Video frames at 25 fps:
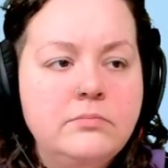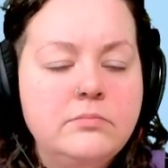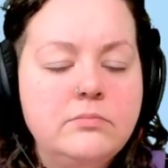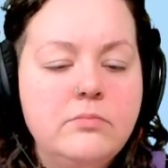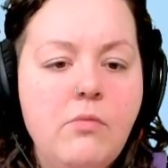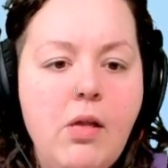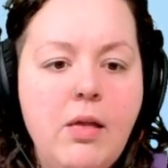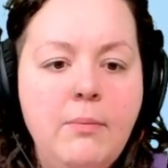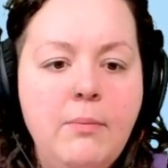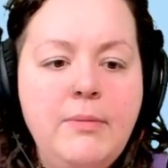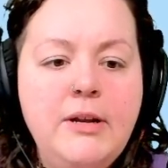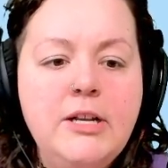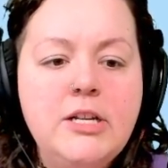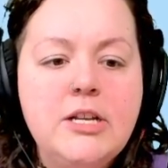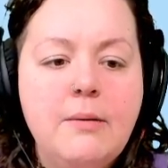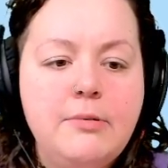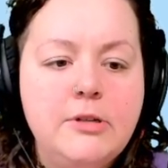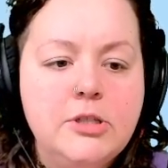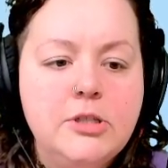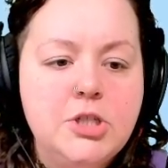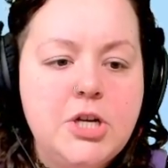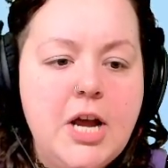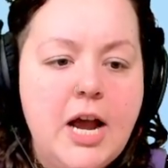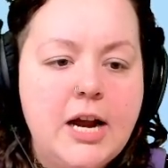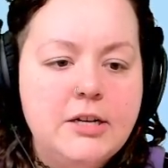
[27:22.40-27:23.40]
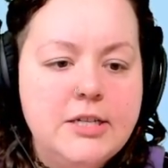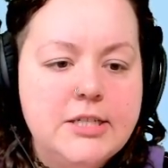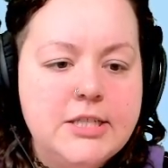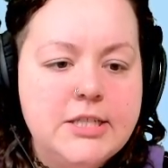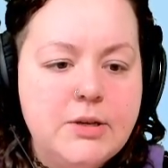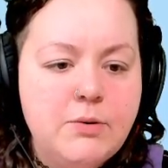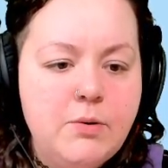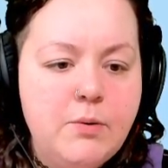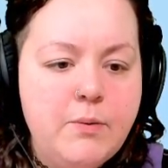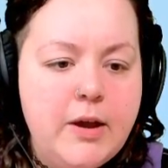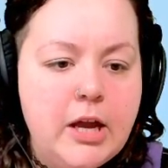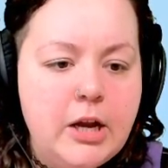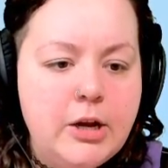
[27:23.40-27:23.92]
let me double check to see
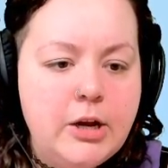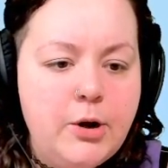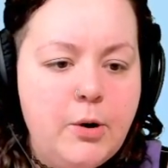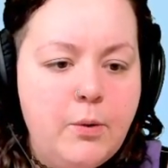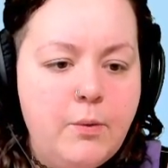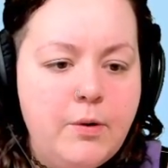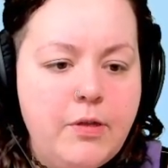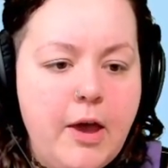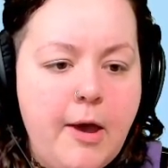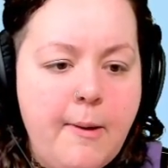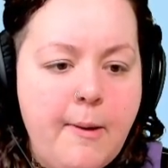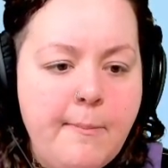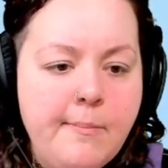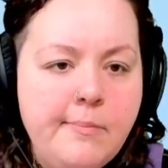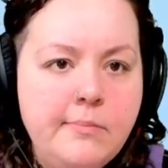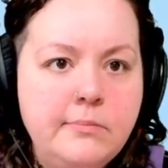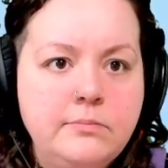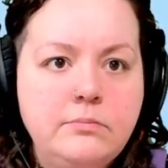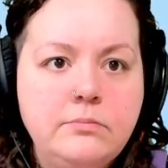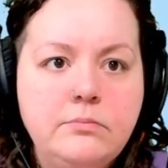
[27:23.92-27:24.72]
what we can do with him.